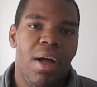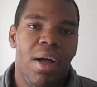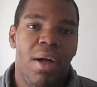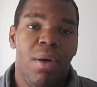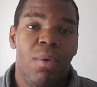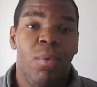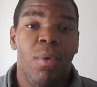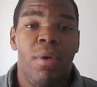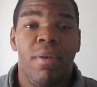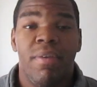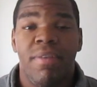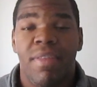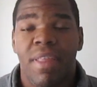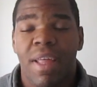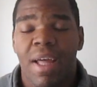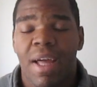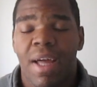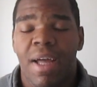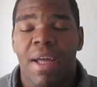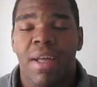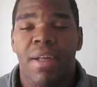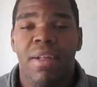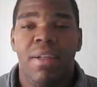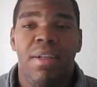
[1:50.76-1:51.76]
With
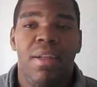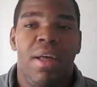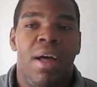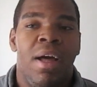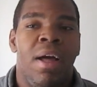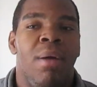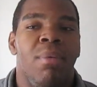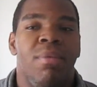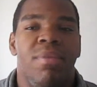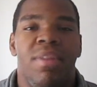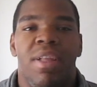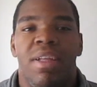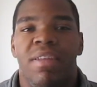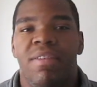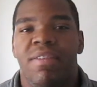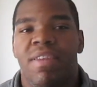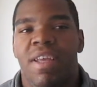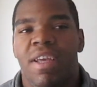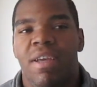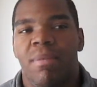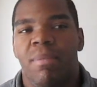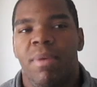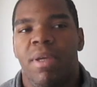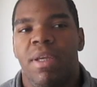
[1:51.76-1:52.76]
that
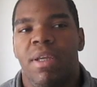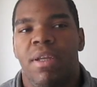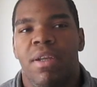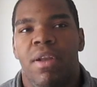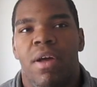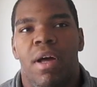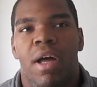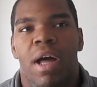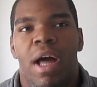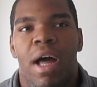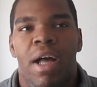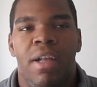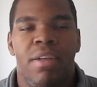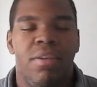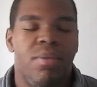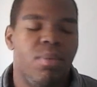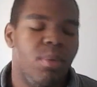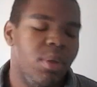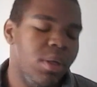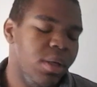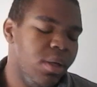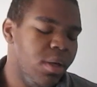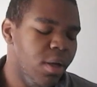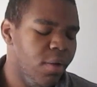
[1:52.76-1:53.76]
segment, I just
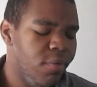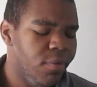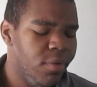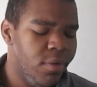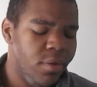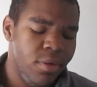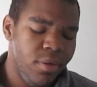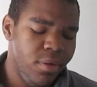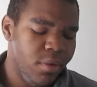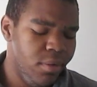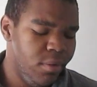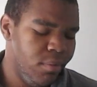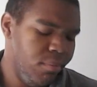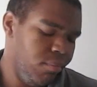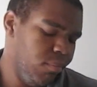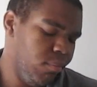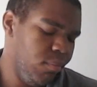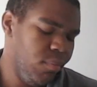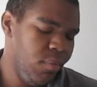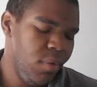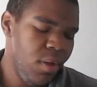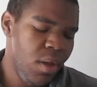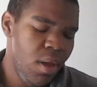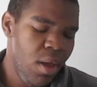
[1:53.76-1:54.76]
want to cover
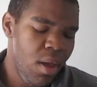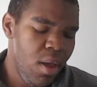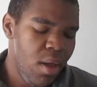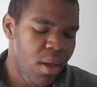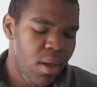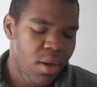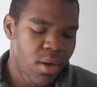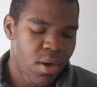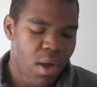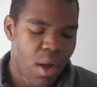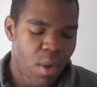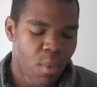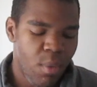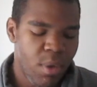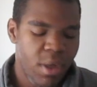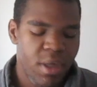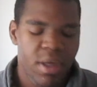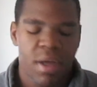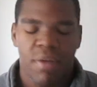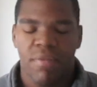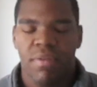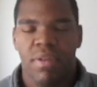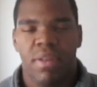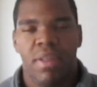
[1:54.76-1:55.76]
I want to
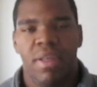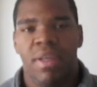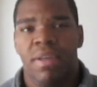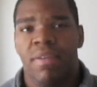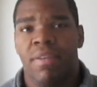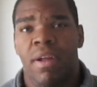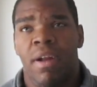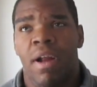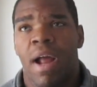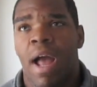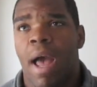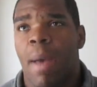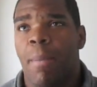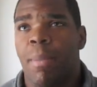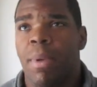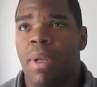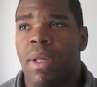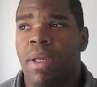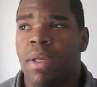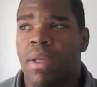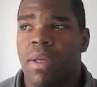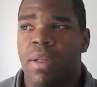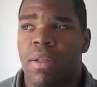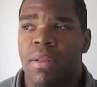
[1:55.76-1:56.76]
cover things that are
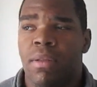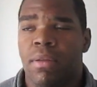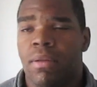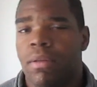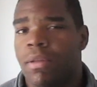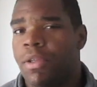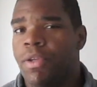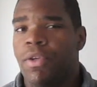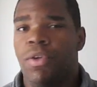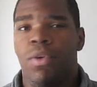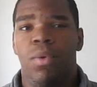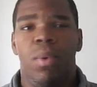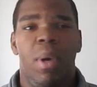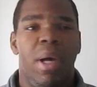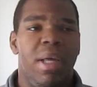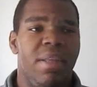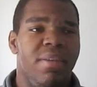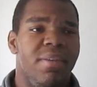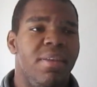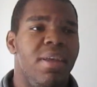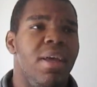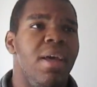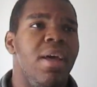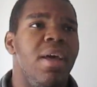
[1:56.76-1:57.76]
happening in the
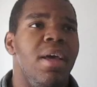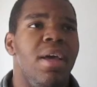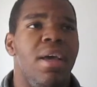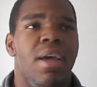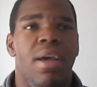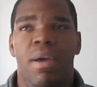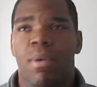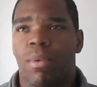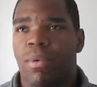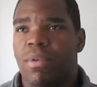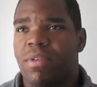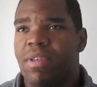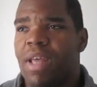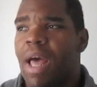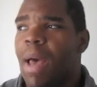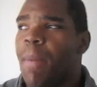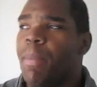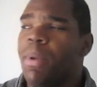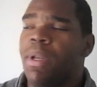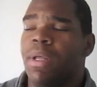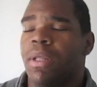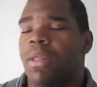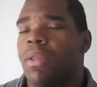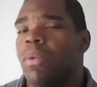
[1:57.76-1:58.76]
USA, what's
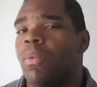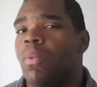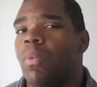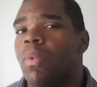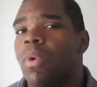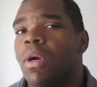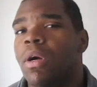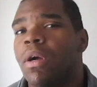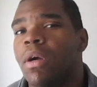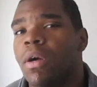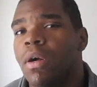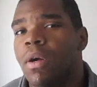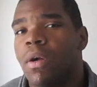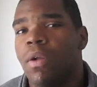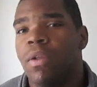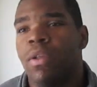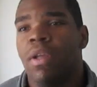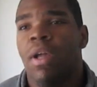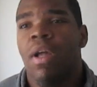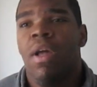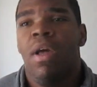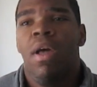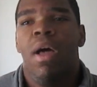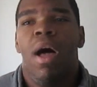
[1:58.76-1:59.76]
happening in the world,
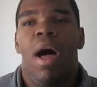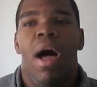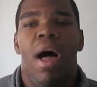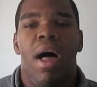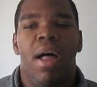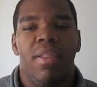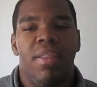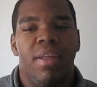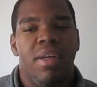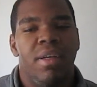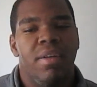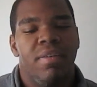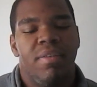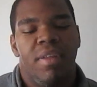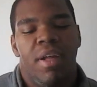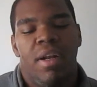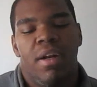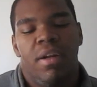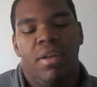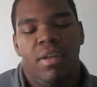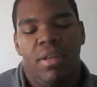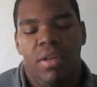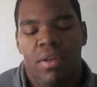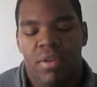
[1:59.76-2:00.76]
things that
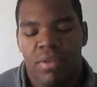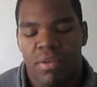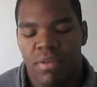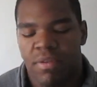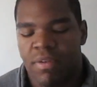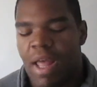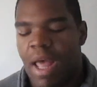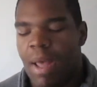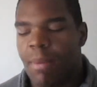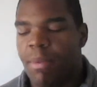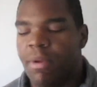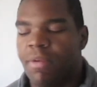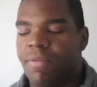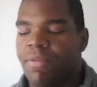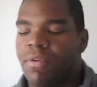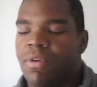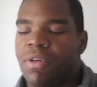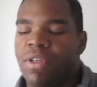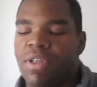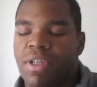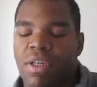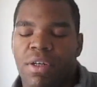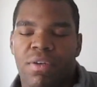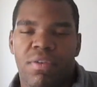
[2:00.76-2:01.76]
are, just happening for a
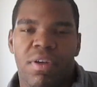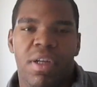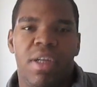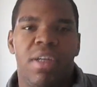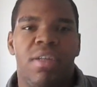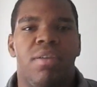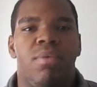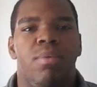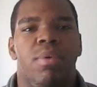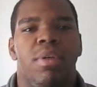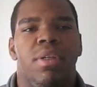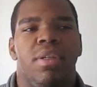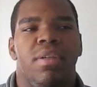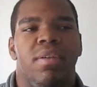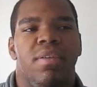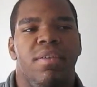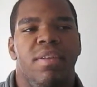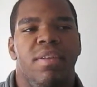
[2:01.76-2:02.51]
generation, whether it's